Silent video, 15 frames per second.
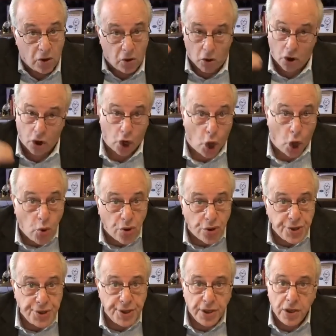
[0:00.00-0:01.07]
or
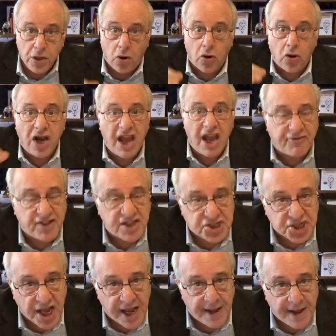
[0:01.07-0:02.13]
lowered or left the
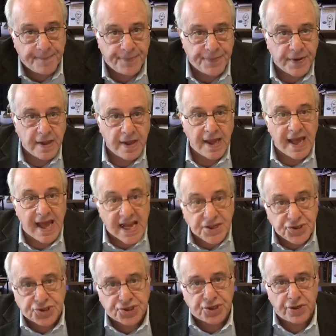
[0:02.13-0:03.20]
same?
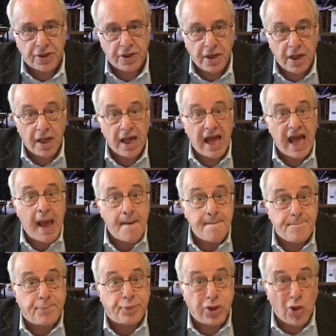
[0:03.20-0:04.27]
Answer:
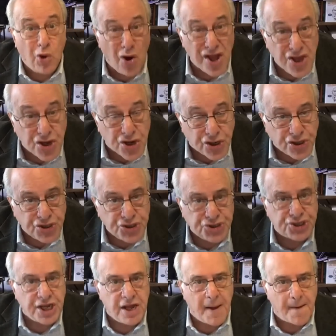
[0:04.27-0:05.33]

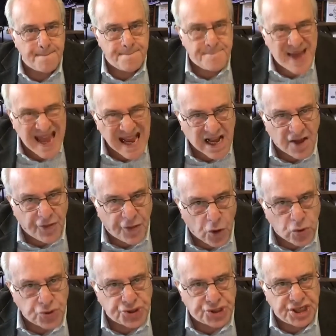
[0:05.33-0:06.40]
employers make
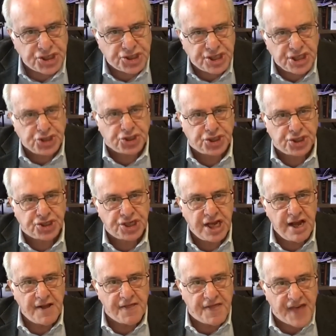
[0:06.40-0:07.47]
those decisions.
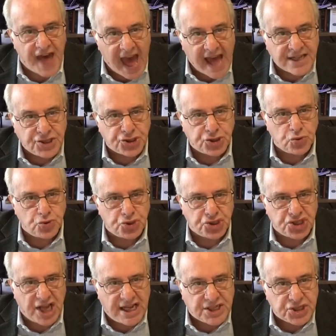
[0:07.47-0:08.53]
That's who
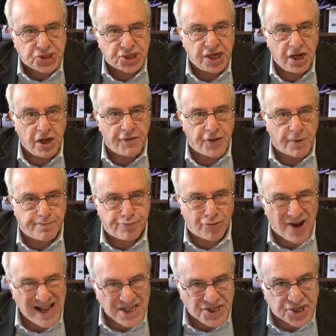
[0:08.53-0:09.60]
sets the
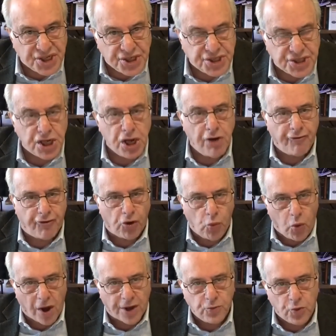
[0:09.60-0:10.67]
prices for
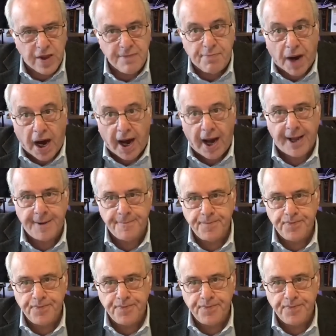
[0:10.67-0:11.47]
what we buy.